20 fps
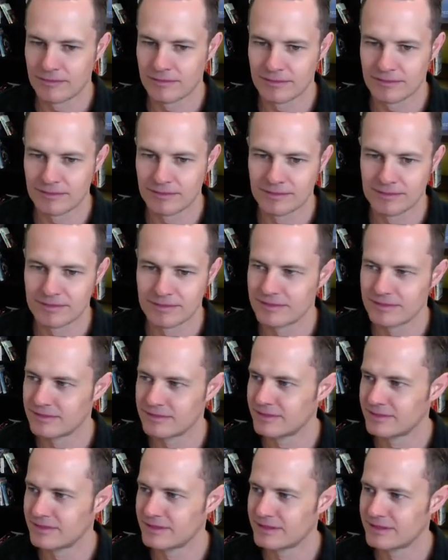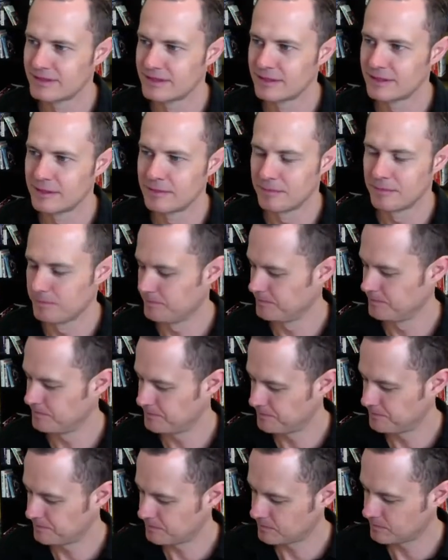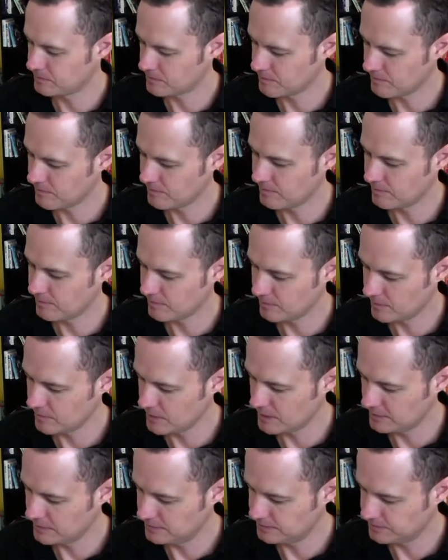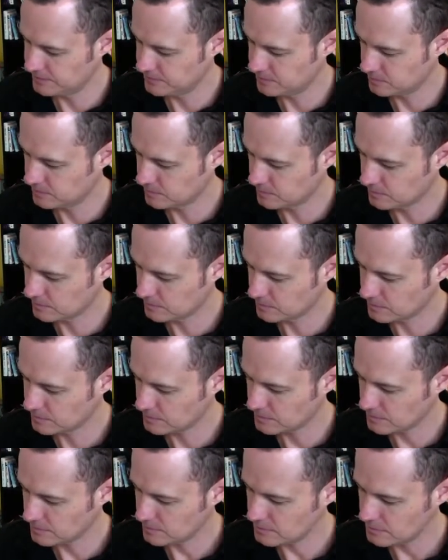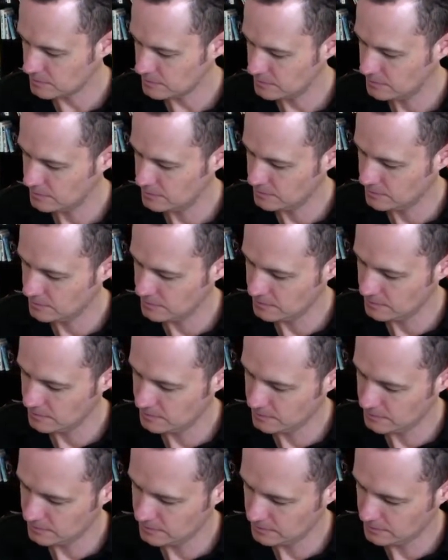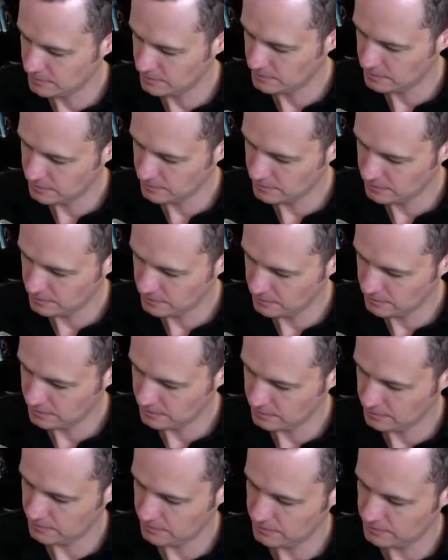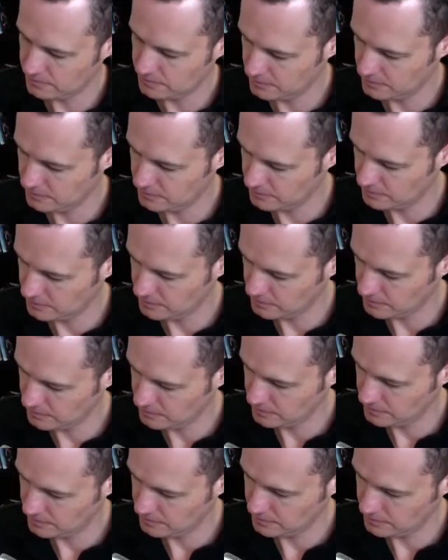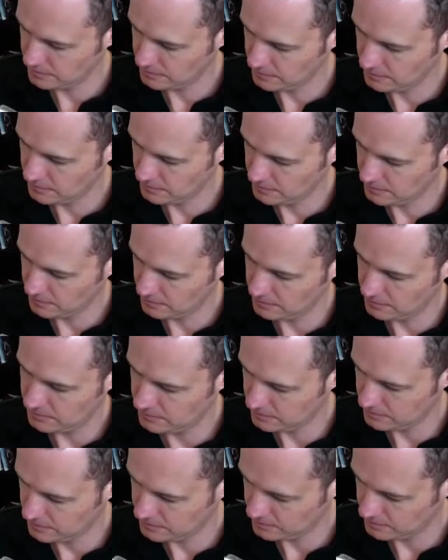This person isn't speaking.